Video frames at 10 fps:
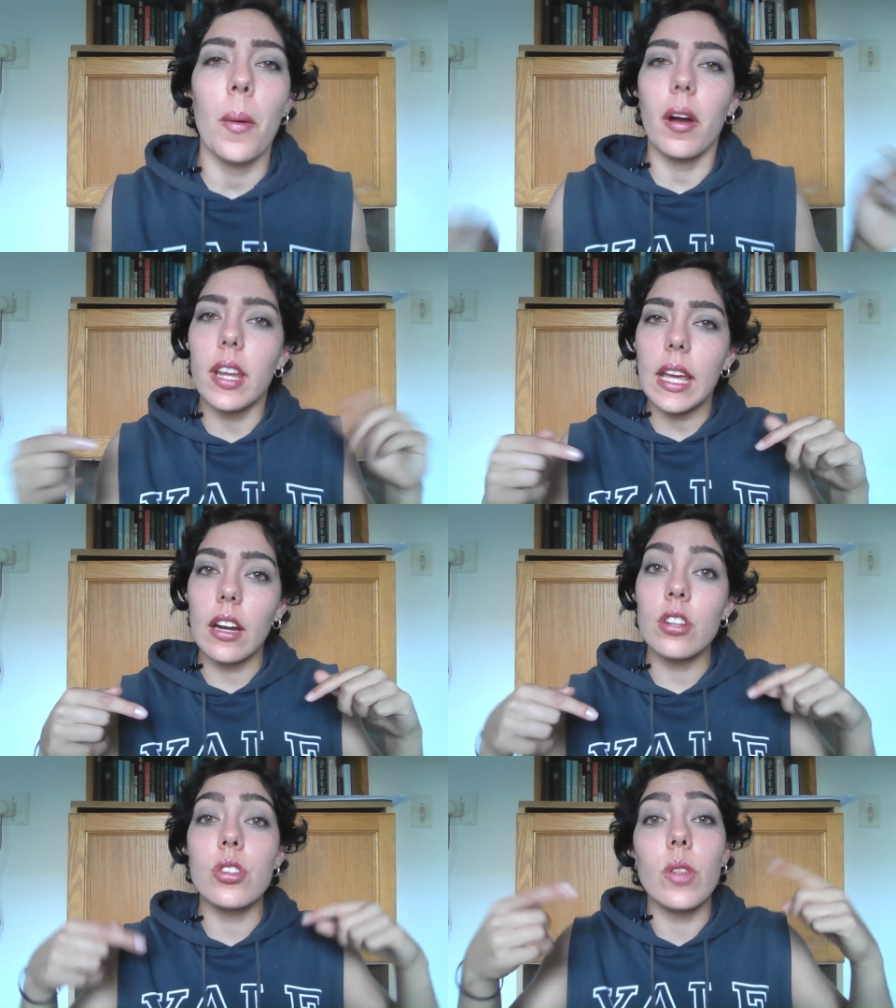We're
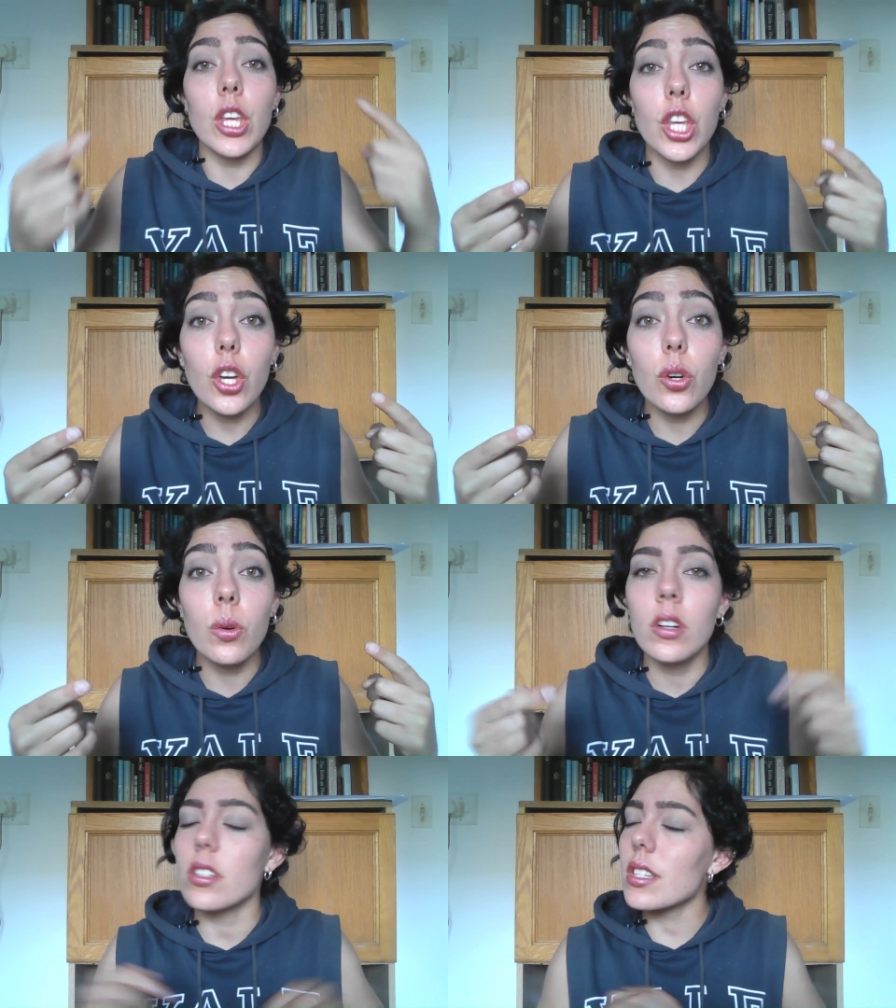here so that you
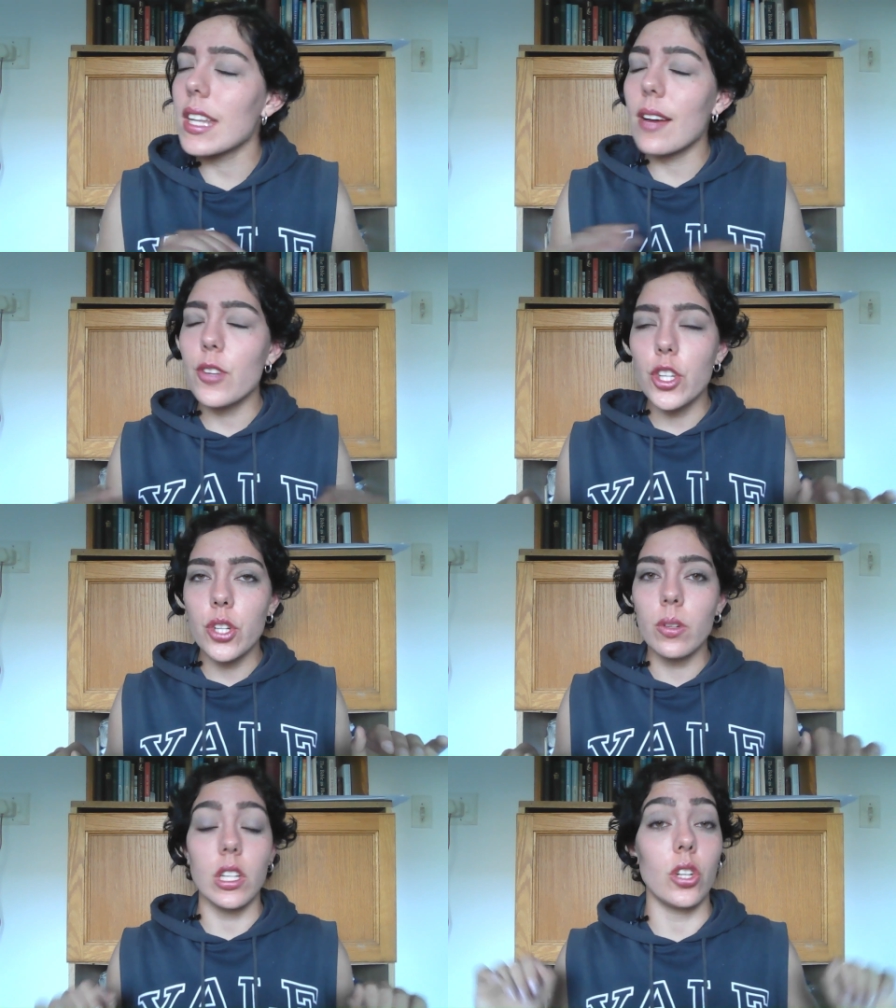just have to tune in.